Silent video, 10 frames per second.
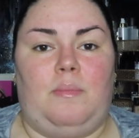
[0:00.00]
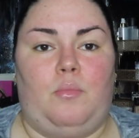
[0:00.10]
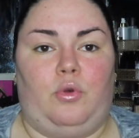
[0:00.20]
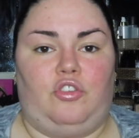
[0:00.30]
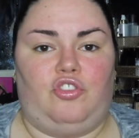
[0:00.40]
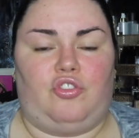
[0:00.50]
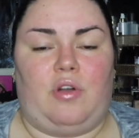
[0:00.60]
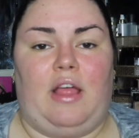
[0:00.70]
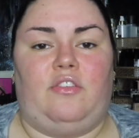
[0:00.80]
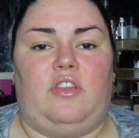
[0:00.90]

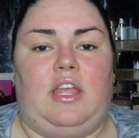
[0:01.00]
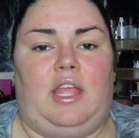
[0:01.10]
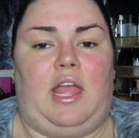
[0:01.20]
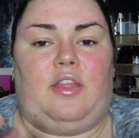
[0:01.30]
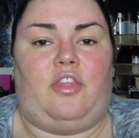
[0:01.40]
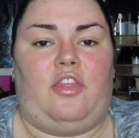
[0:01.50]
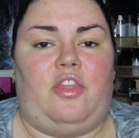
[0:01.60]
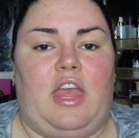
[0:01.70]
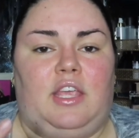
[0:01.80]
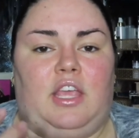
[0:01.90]
moisturizing and
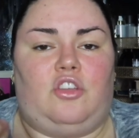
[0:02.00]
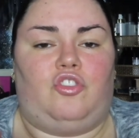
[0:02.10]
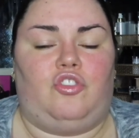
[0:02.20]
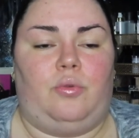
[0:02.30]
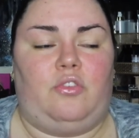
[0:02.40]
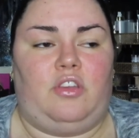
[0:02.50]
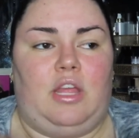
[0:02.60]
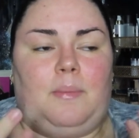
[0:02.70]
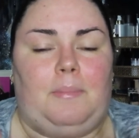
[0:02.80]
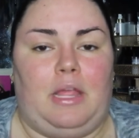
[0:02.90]
thick and juicy
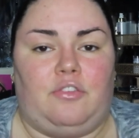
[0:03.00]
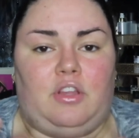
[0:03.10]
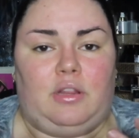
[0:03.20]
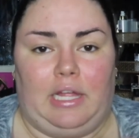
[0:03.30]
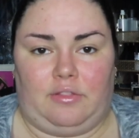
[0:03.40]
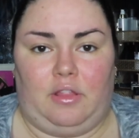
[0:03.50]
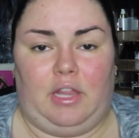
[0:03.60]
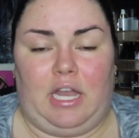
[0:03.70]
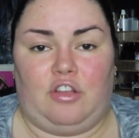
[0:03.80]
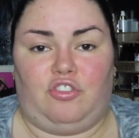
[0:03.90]
and amazing like the
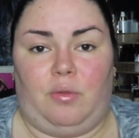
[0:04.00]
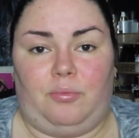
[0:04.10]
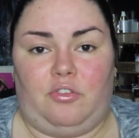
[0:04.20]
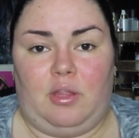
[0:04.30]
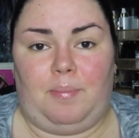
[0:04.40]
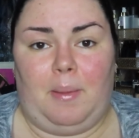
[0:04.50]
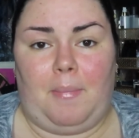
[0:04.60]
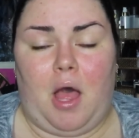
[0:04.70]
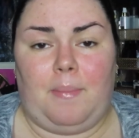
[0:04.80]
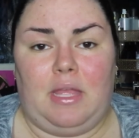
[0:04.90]
Laneige Lip Sleeping
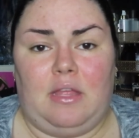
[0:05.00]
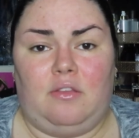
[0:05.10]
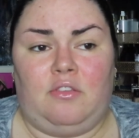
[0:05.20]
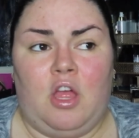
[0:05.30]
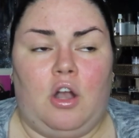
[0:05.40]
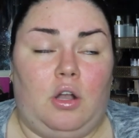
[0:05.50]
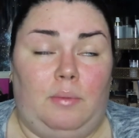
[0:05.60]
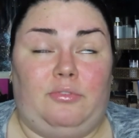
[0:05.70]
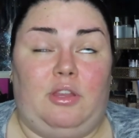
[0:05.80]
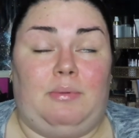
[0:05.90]
Balm is, or
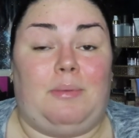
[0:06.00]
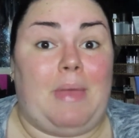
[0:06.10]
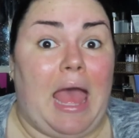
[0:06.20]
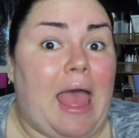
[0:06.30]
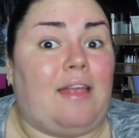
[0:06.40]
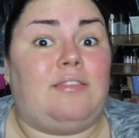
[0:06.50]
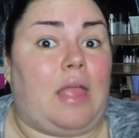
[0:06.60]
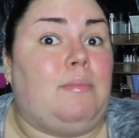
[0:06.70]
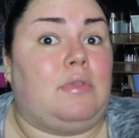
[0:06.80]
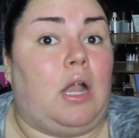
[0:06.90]
Lip Sleeping Mask,
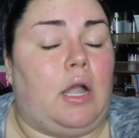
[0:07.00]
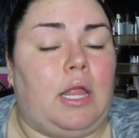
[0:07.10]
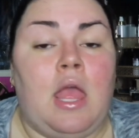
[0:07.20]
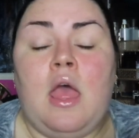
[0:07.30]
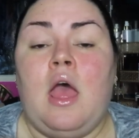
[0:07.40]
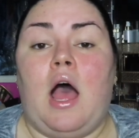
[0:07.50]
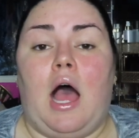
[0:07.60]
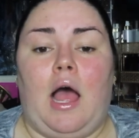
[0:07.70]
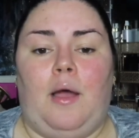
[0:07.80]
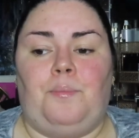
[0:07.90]
I'm sorry.
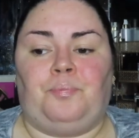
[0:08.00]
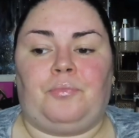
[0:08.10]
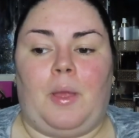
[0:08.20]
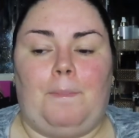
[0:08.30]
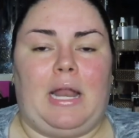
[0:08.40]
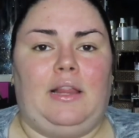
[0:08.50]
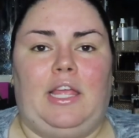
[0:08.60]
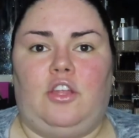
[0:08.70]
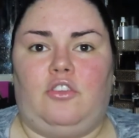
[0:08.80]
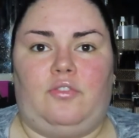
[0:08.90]
But I
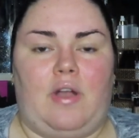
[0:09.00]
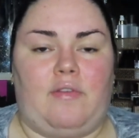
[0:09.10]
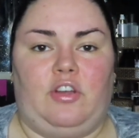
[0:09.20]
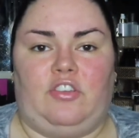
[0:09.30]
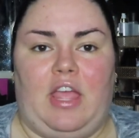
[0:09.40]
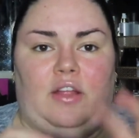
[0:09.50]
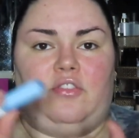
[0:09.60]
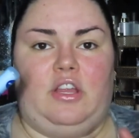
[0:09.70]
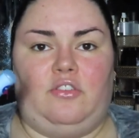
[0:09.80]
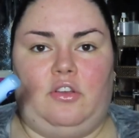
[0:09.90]
like it just for every day.
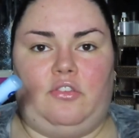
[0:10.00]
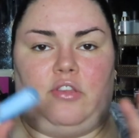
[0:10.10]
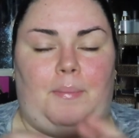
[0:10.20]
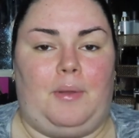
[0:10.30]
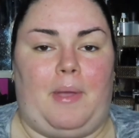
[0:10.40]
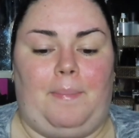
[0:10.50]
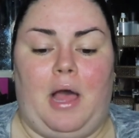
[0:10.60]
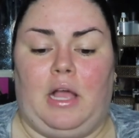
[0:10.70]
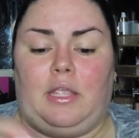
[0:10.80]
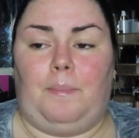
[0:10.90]
It's easy to slip into my
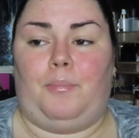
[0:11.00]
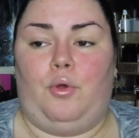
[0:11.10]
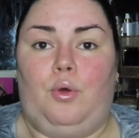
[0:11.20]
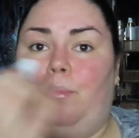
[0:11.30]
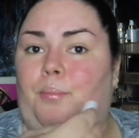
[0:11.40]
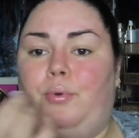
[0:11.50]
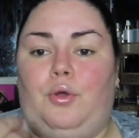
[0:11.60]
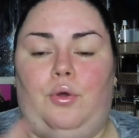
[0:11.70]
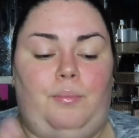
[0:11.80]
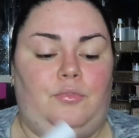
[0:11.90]
pocket. Boom,
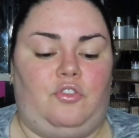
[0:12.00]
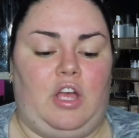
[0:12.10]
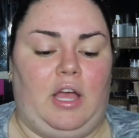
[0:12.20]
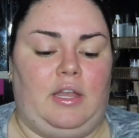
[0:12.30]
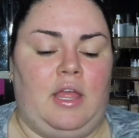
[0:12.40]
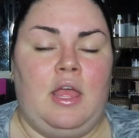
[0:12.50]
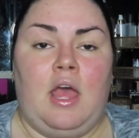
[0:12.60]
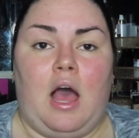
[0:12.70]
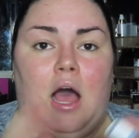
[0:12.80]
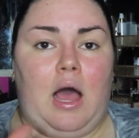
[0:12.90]
boom, done.
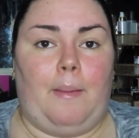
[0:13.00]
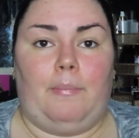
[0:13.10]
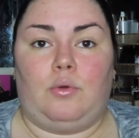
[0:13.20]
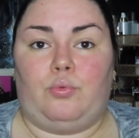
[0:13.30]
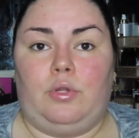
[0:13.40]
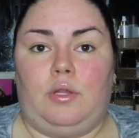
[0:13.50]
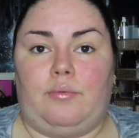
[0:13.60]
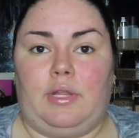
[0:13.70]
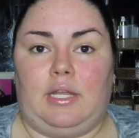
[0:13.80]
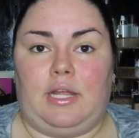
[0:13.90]
Really,
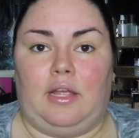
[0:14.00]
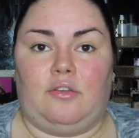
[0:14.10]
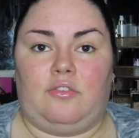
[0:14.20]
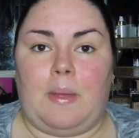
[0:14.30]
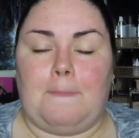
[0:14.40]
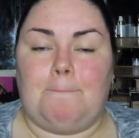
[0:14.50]
really nice.